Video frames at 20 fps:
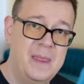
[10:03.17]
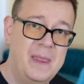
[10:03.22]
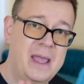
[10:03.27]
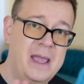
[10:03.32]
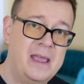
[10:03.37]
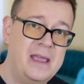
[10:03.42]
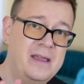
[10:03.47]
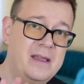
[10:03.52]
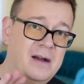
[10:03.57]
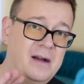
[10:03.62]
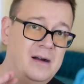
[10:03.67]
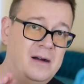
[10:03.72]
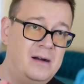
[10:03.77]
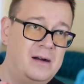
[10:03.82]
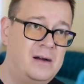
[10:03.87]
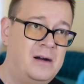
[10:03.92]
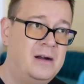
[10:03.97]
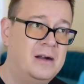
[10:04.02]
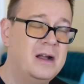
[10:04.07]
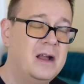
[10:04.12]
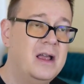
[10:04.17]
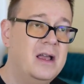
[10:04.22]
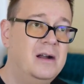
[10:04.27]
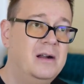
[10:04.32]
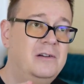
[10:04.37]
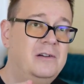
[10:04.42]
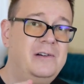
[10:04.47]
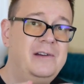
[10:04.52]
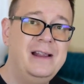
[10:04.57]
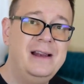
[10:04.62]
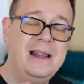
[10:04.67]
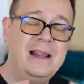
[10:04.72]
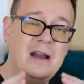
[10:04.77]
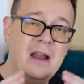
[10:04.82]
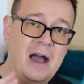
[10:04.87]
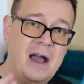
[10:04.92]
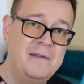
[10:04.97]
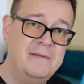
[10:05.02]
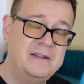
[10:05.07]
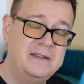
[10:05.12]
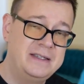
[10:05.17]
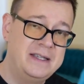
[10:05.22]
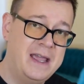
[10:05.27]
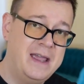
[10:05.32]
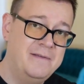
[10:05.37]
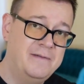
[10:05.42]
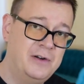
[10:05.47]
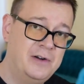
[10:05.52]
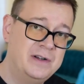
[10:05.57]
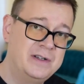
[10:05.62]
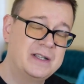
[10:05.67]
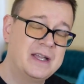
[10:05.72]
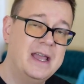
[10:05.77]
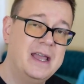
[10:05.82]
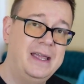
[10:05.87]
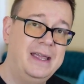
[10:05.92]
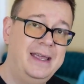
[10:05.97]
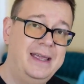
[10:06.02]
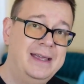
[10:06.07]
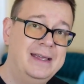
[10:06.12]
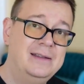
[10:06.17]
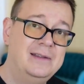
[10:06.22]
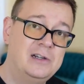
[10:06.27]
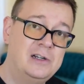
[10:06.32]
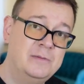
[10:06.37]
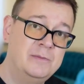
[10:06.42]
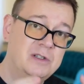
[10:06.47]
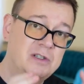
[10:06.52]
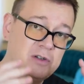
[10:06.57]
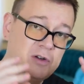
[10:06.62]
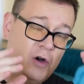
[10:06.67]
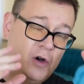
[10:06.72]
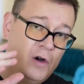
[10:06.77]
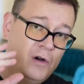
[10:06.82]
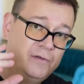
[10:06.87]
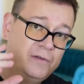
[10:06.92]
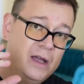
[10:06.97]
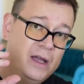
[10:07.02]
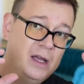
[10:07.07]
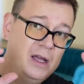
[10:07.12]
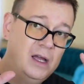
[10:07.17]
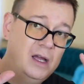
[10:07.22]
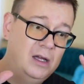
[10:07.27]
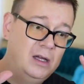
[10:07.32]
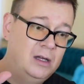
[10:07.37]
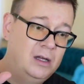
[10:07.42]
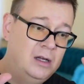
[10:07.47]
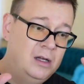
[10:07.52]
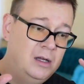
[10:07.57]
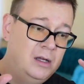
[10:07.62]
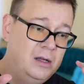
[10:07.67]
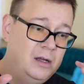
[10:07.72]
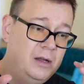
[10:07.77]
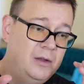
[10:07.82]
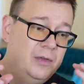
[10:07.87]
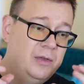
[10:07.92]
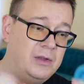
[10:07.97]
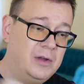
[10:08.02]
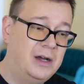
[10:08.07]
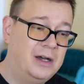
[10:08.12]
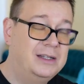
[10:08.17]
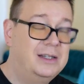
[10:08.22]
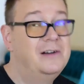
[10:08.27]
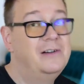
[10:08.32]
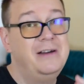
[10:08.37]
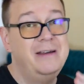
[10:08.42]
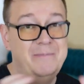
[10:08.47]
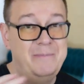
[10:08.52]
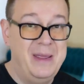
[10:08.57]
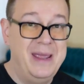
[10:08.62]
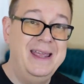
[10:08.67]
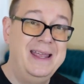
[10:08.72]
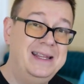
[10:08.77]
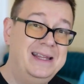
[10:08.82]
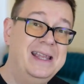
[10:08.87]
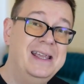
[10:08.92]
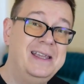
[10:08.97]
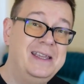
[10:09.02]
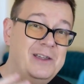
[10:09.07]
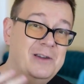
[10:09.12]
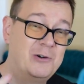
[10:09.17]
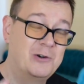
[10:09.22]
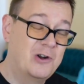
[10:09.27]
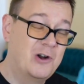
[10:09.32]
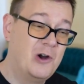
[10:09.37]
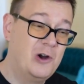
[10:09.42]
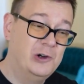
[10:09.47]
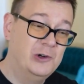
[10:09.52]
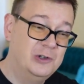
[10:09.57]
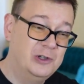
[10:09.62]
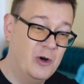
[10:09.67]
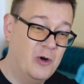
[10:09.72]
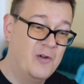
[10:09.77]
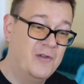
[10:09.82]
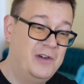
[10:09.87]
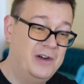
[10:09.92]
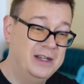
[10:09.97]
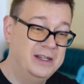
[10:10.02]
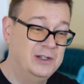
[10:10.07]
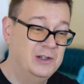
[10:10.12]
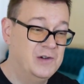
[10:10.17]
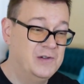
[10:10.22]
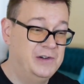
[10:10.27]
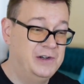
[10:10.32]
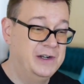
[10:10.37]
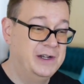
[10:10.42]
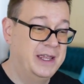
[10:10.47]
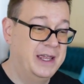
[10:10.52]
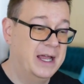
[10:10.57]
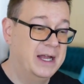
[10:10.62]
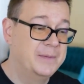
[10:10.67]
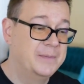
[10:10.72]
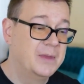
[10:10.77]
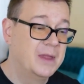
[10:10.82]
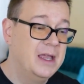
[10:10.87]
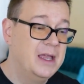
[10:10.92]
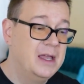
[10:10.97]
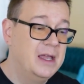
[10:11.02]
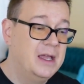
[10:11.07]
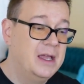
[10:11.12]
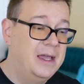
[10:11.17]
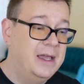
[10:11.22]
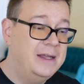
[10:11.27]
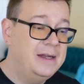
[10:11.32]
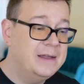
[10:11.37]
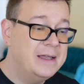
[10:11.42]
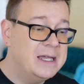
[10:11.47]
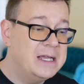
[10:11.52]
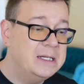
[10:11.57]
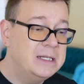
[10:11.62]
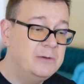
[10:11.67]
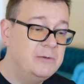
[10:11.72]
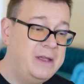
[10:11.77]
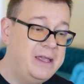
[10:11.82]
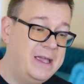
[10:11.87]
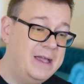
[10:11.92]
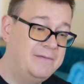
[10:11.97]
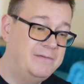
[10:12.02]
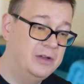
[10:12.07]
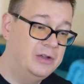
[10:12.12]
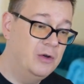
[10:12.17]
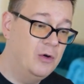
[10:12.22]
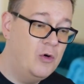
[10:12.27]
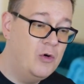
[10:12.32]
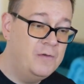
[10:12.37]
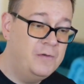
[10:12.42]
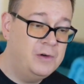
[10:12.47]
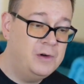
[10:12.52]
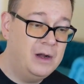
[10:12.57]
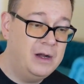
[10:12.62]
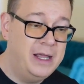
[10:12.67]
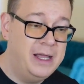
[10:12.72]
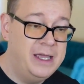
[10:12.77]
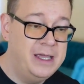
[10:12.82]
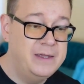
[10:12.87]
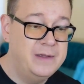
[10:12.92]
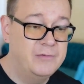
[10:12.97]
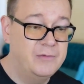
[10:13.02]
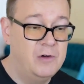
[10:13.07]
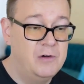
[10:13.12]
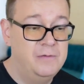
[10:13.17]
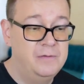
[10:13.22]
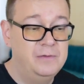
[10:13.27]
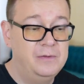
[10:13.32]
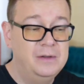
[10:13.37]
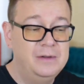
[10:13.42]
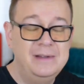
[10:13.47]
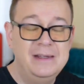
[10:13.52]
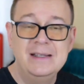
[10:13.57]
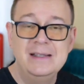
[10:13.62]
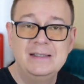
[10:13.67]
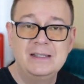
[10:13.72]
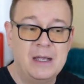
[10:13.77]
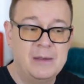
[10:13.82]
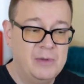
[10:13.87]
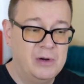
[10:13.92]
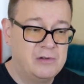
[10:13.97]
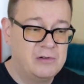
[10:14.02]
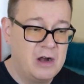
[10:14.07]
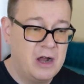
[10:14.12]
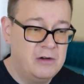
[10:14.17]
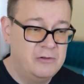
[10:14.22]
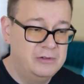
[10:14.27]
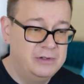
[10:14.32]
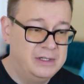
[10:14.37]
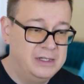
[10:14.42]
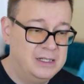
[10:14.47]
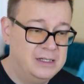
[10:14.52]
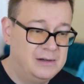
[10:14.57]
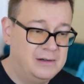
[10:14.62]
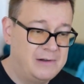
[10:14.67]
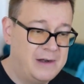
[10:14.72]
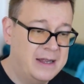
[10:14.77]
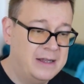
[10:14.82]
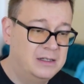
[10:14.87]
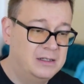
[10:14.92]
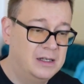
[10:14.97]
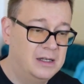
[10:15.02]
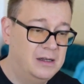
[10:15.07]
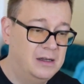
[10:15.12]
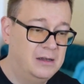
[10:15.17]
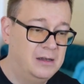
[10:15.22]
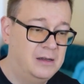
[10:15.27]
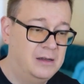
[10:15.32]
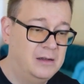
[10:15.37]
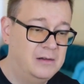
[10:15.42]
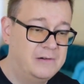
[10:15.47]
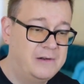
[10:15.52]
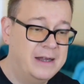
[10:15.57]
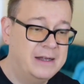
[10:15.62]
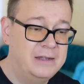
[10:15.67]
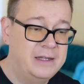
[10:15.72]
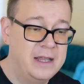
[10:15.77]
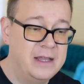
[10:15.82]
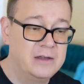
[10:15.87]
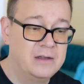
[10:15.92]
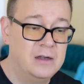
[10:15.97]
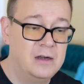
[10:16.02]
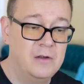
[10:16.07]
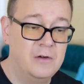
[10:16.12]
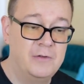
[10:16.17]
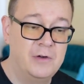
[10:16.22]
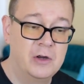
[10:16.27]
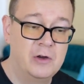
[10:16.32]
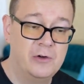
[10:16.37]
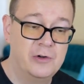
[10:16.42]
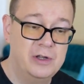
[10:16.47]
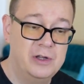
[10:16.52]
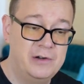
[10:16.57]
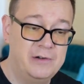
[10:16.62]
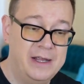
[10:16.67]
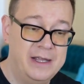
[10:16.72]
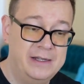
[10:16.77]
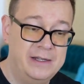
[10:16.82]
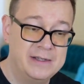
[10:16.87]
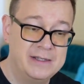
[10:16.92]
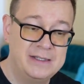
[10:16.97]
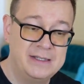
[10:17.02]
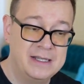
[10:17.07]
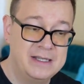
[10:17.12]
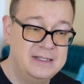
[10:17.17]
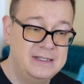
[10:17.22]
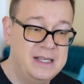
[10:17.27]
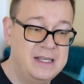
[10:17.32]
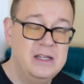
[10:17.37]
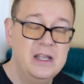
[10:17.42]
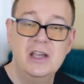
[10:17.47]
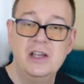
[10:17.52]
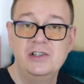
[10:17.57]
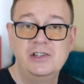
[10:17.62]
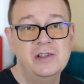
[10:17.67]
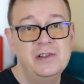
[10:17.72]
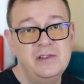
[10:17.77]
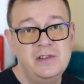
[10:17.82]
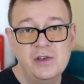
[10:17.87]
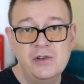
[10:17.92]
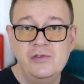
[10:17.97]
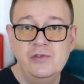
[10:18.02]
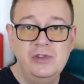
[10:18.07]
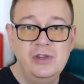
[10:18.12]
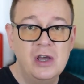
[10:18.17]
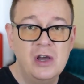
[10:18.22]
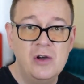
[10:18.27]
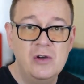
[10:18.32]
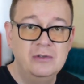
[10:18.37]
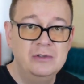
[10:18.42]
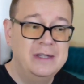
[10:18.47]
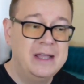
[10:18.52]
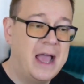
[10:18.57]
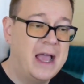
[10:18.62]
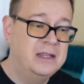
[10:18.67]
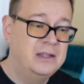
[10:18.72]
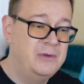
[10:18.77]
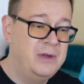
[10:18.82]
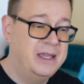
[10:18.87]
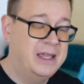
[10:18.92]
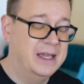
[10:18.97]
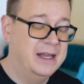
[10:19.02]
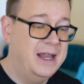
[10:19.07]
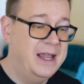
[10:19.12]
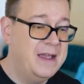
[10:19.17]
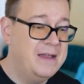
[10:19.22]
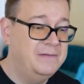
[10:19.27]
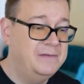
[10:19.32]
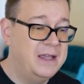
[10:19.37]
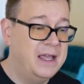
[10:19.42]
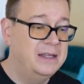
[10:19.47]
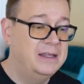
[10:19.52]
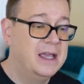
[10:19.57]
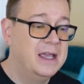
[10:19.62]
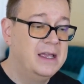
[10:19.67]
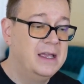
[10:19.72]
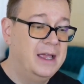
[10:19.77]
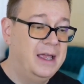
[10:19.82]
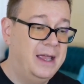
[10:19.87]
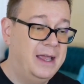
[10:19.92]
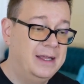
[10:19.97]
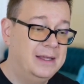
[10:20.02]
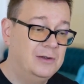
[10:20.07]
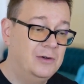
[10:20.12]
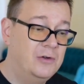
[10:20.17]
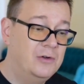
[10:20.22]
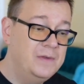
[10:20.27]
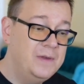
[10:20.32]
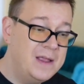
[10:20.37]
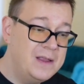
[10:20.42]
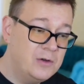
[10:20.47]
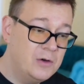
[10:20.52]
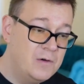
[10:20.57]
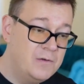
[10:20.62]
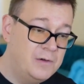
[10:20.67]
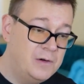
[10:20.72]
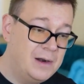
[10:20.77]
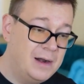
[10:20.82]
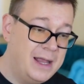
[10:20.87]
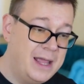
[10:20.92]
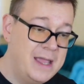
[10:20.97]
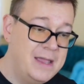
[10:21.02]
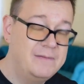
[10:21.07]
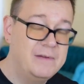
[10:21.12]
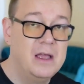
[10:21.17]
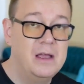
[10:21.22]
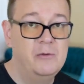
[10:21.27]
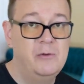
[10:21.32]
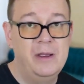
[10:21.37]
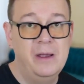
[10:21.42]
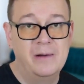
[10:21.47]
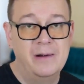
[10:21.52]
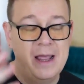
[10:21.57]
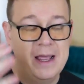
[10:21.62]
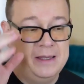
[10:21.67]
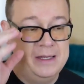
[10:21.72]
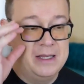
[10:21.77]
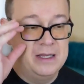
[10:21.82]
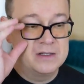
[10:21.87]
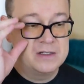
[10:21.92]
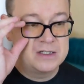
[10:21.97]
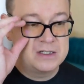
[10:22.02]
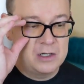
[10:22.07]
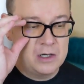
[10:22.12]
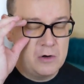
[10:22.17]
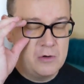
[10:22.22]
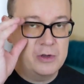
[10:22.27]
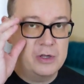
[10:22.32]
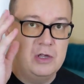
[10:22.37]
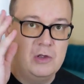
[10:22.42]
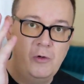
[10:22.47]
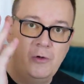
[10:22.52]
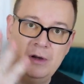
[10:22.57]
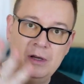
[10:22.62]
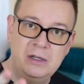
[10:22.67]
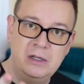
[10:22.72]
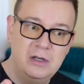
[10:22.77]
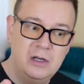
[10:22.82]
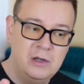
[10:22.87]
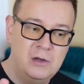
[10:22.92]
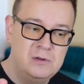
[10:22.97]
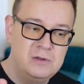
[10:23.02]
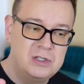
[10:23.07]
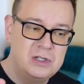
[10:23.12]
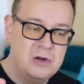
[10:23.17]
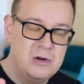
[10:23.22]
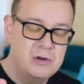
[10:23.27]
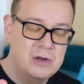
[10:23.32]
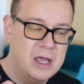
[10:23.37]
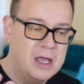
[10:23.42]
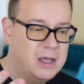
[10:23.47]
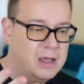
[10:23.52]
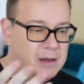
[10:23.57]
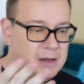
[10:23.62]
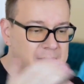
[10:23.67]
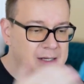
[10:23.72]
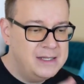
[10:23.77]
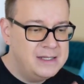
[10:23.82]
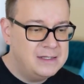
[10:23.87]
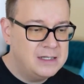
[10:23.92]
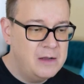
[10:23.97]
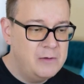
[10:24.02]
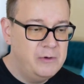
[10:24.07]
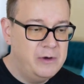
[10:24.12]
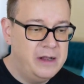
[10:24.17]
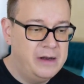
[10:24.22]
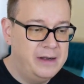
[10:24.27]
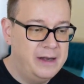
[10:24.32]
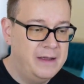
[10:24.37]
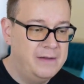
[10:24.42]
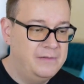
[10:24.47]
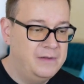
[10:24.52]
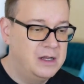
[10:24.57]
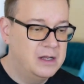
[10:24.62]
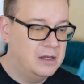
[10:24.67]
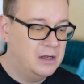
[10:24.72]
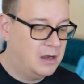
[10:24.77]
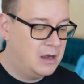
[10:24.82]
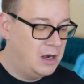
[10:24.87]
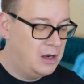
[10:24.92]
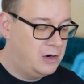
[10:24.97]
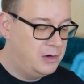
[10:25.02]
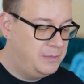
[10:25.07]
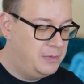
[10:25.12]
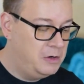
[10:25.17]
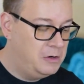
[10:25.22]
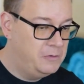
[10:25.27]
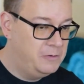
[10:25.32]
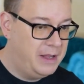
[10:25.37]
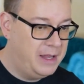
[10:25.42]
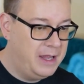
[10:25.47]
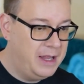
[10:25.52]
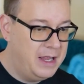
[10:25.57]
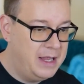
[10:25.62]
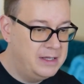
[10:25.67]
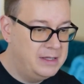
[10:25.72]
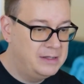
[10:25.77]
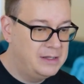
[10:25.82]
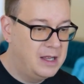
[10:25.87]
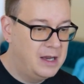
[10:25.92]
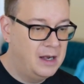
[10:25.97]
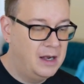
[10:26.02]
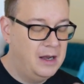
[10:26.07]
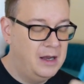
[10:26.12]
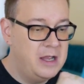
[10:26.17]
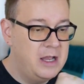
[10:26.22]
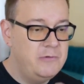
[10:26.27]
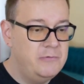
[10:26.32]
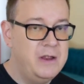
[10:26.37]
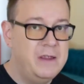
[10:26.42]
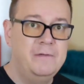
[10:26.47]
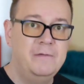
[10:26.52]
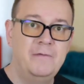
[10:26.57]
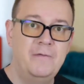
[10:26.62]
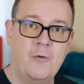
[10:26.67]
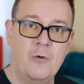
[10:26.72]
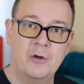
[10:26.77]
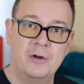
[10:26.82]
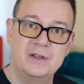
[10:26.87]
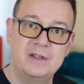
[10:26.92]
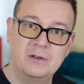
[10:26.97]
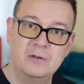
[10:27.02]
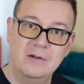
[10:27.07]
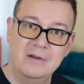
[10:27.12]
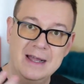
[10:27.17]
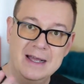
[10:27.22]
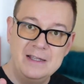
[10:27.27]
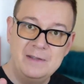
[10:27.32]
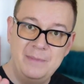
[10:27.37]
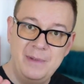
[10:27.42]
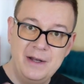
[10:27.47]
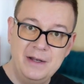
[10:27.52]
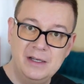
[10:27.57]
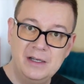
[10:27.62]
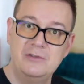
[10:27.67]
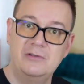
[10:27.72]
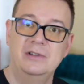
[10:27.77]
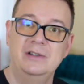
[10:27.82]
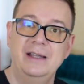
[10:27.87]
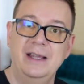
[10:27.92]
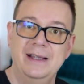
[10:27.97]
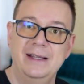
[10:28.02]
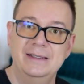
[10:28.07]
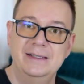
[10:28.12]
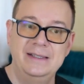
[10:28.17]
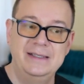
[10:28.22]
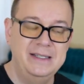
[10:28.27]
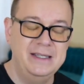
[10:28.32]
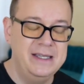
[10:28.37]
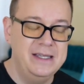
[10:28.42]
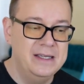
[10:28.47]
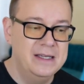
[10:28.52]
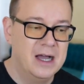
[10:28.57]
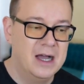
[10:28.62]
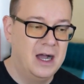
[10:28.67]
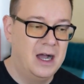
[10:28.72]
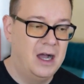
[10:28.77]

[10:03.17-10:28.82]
they are really lifesavers in terms of uh, not repeating your code over and over again. And again, we have an overlay of, uh, this time around a rect uh, rectangle of a corner radius 16, just so you know that we can have that. And on that overlay, we are adding a stroke. You already know stroke. And this time we are having color blue and line width 4. So let's build and run and see